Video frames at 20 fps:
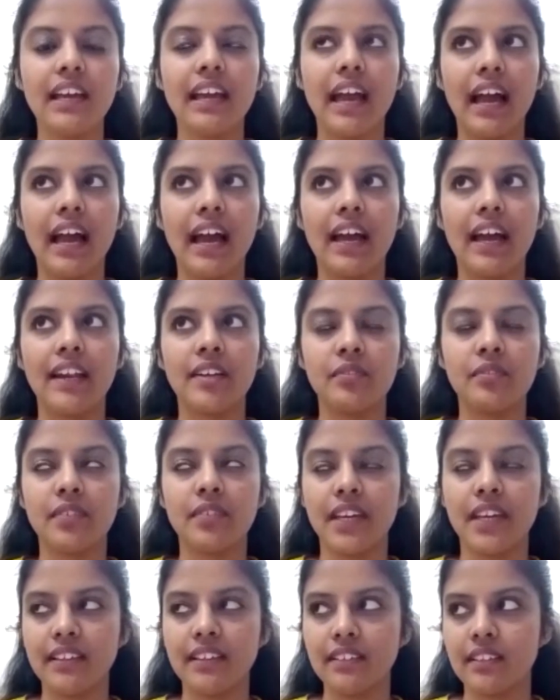And
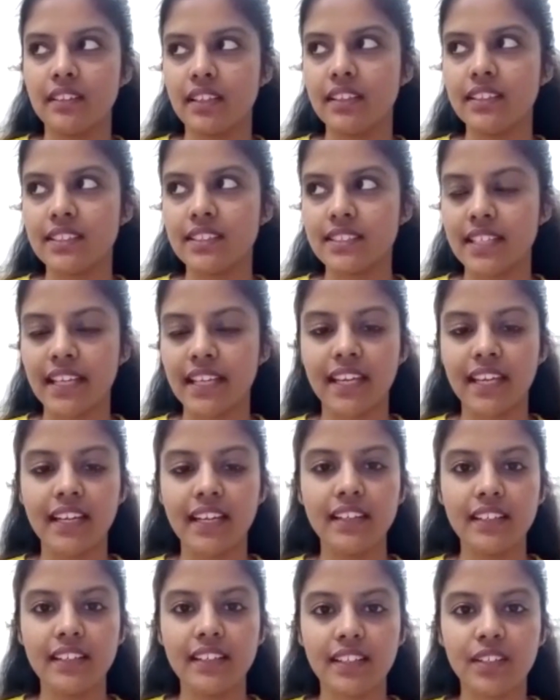when in the
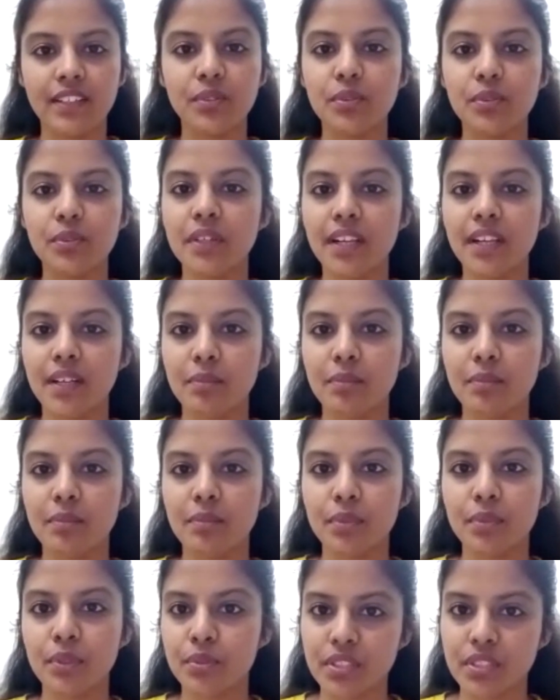second year, Google
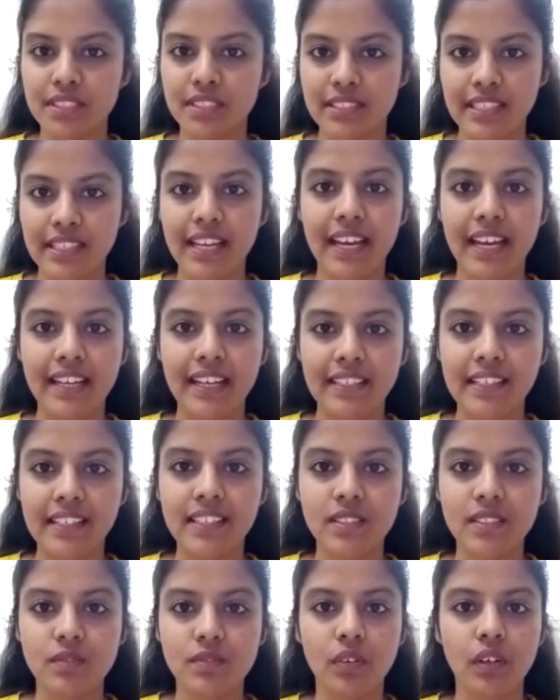launches the
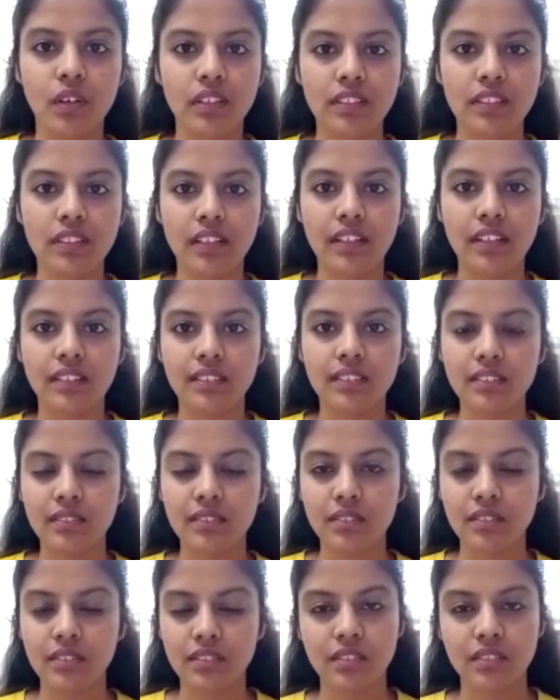IITs for the
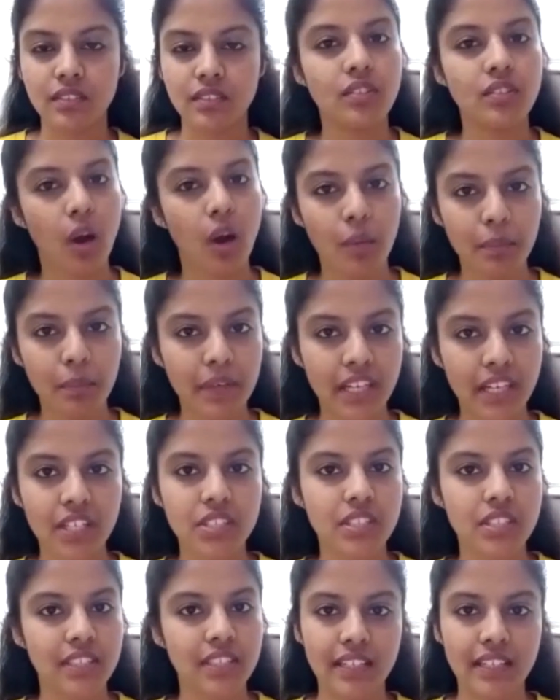
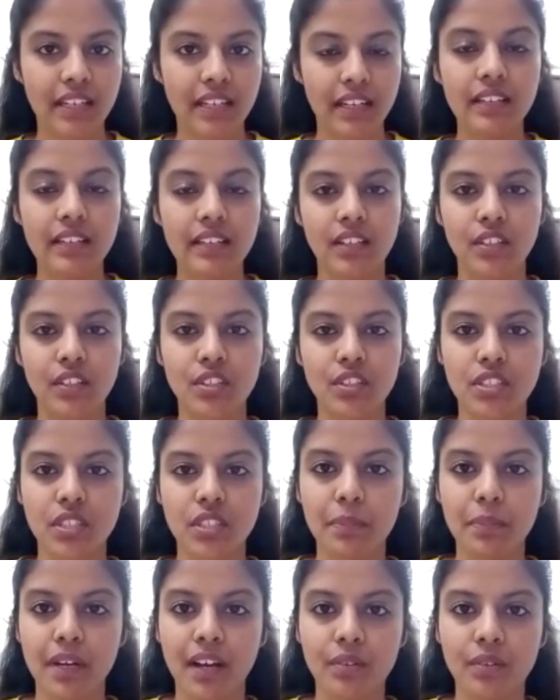competition and
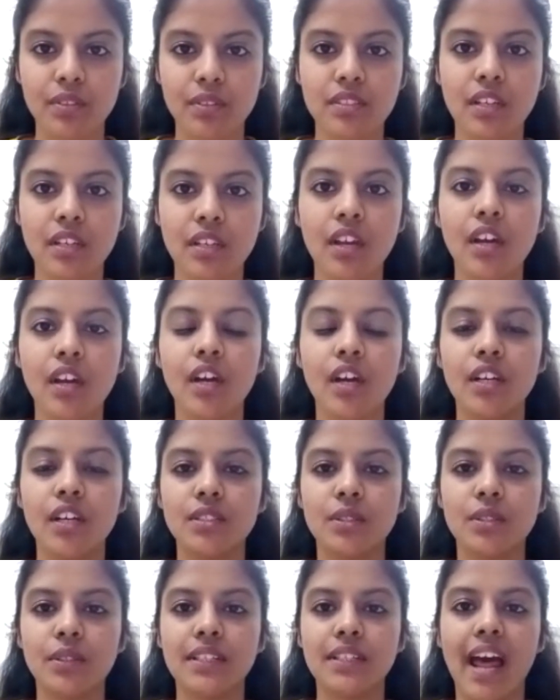internship rounds.
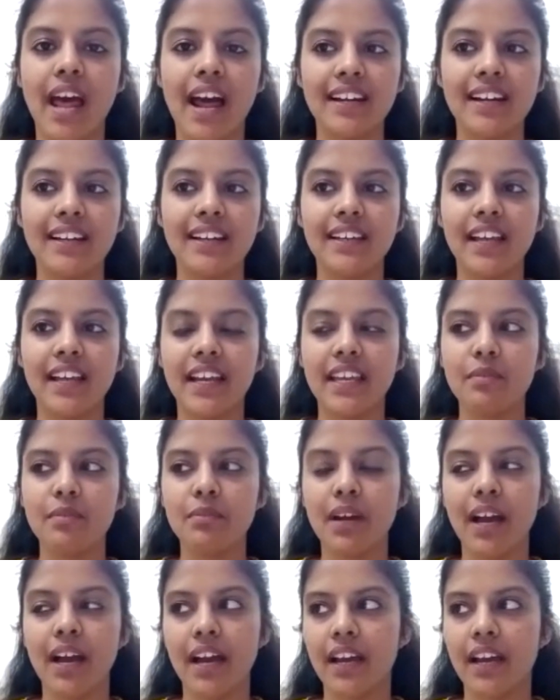So that
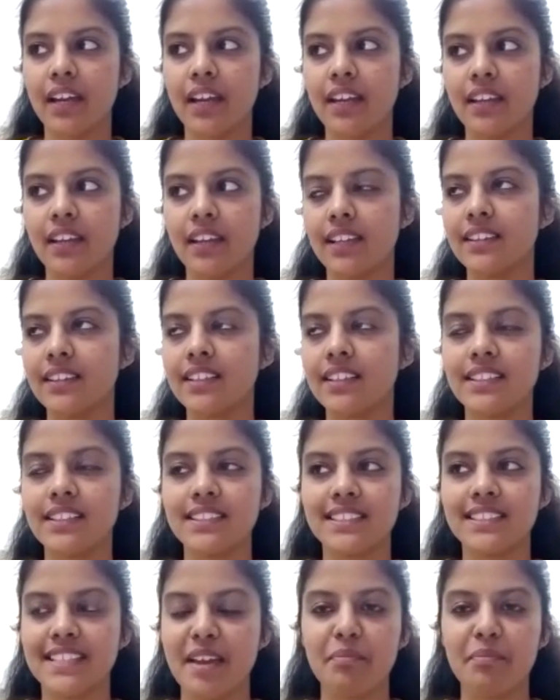time, I in the
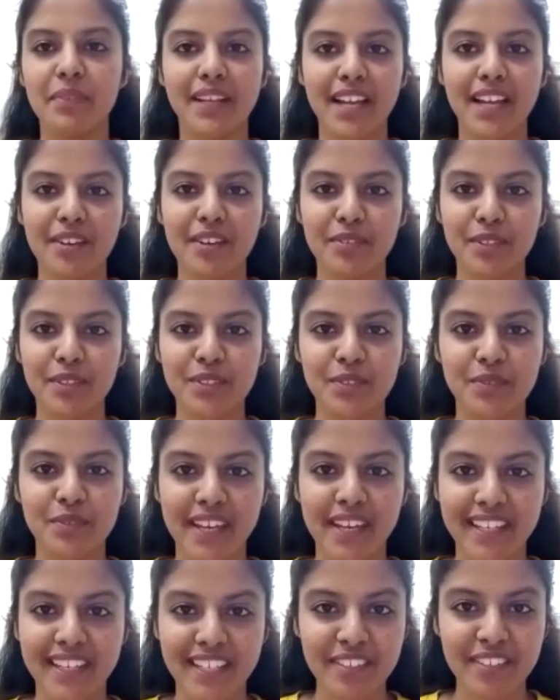December, I was
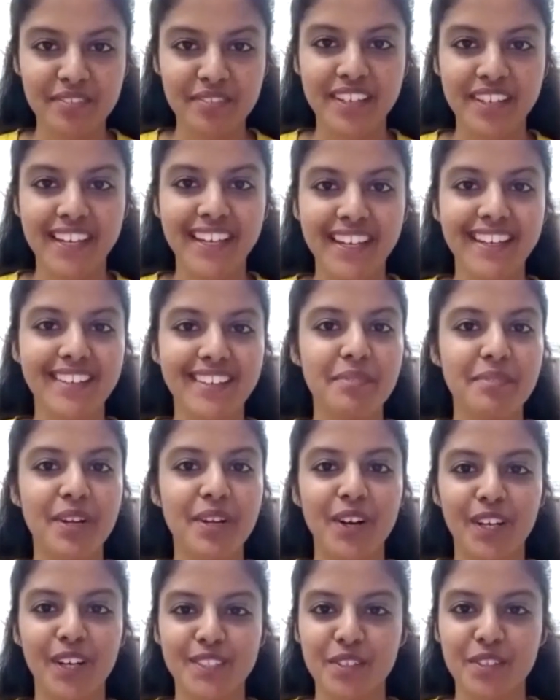very free
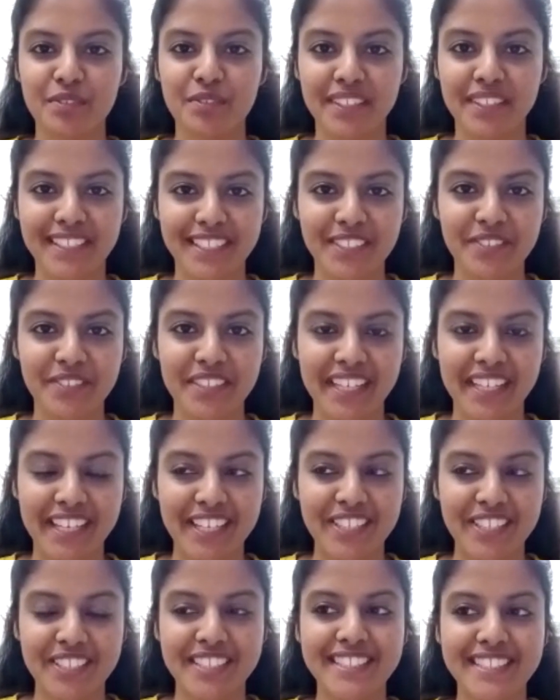because of winter
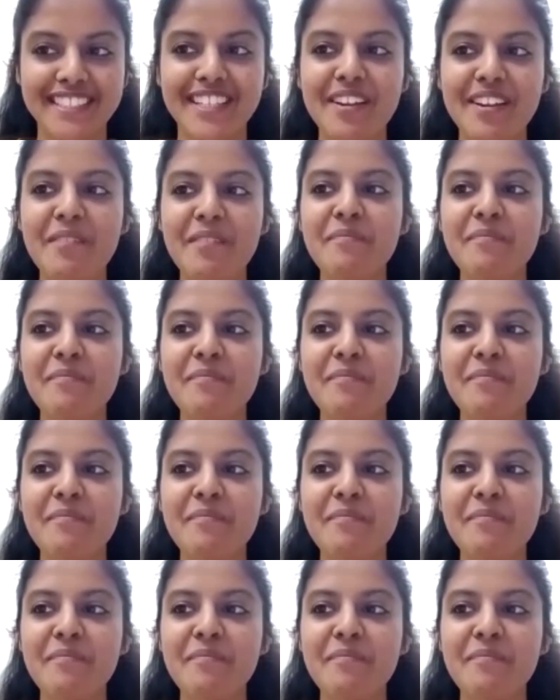vacations.